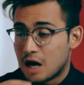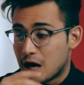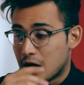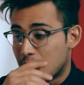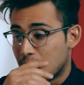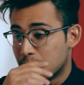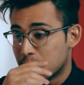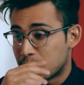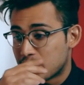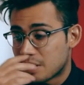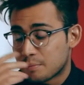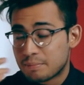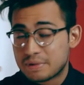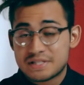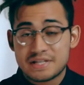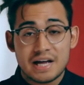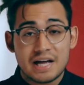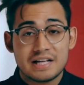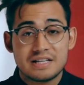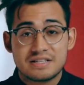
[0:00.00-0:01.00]
But
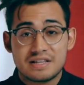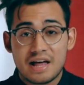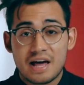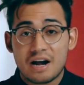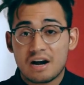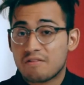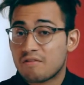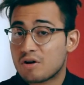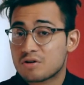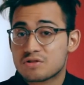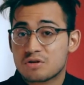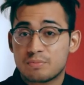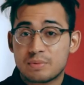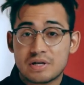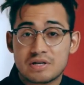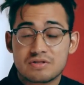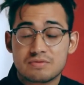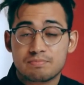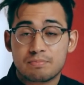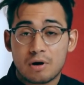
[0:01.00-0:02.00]
besides that, I've also
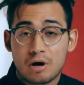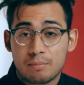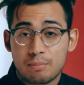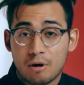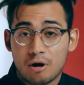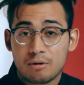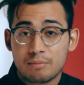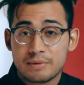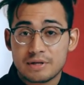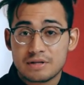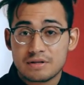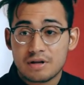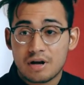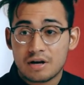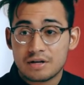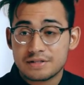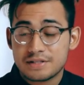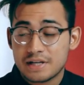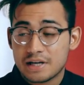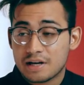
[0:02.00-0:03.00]
been apartment
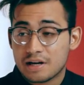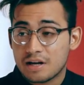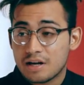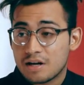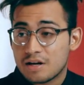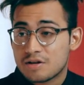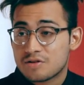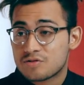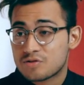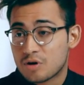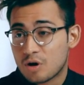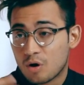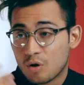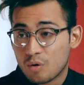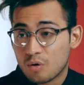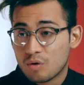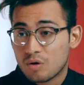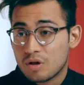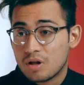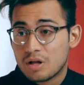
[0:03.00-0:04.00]
hunting,
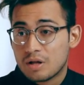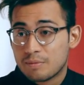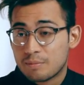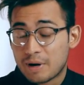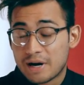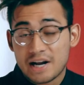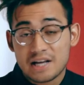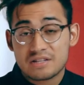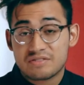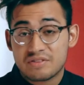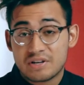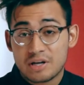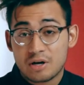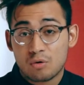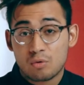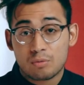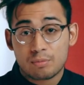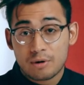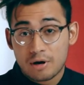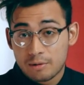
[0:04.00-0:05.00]
so my next
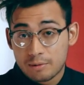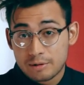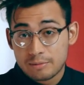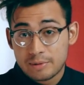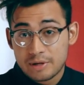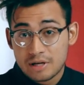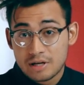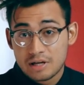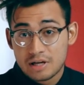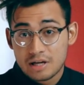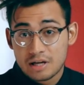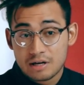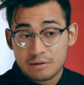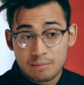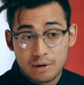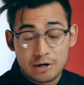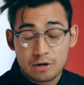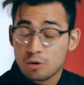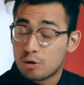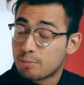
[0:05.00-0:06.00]
video will probably be in
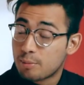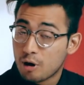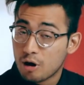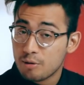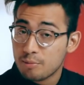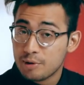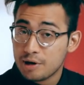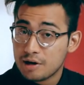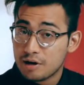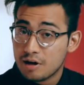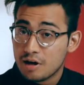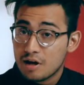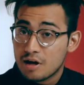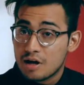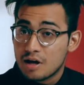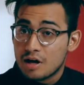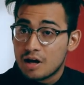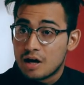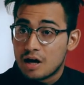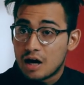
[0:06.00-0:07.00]
my new apartment.
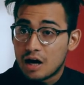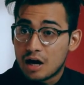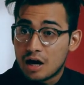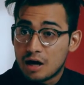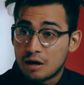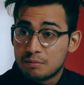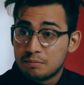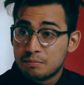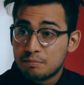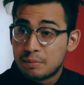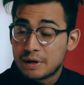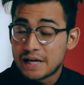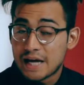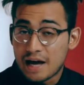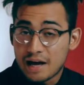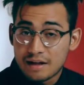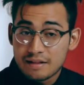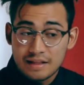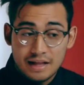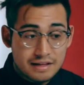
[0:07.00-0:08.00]
But
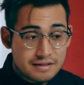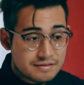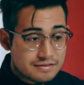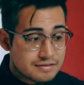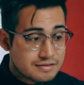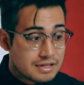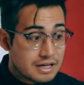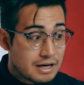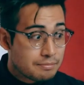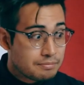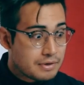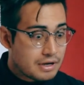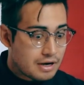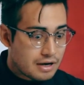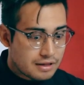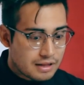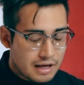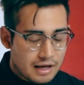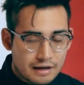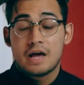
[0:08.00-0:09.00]
yeah, that's the update
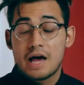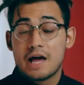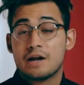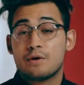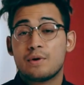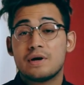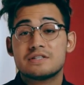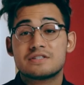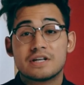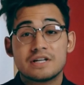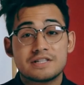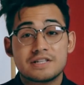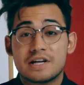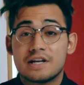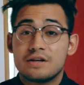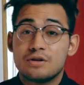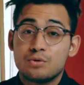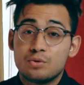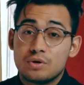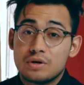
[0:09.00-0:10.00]
on that. Anyways, let's
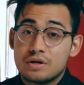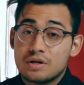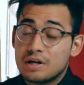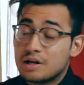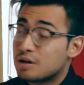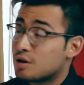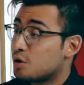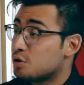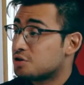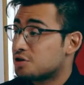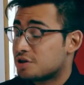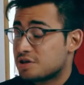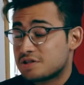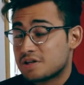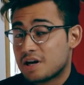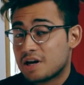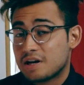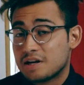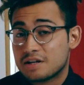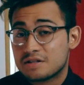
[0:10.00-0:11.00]
get into enclosure
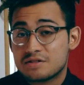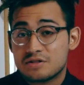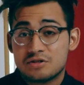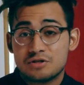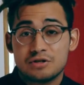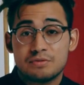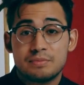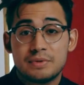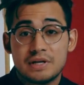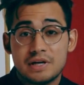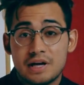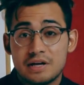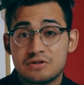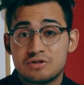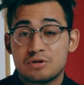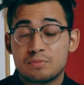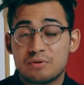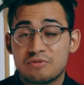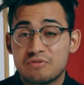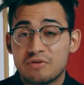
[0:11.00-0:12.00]
design, because this should be a
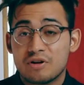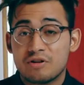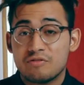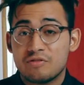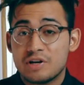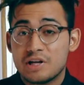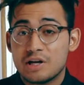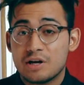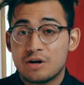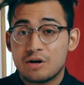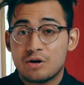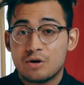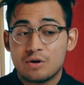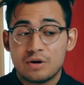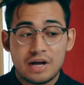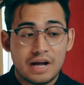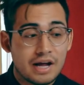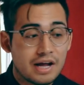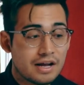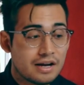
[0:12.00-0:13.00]
super fun video
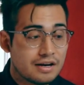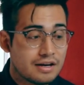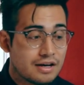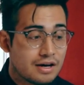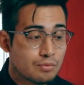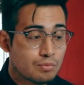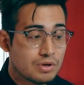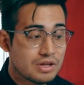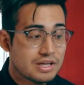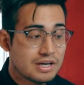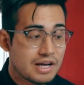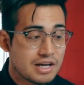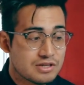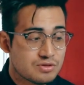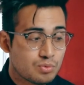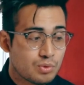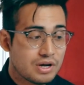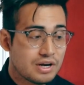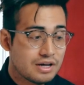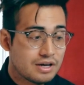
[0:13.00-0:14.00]
and a really
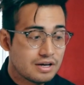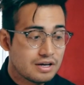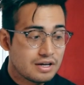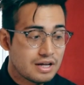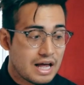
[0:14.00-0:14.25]
nice way to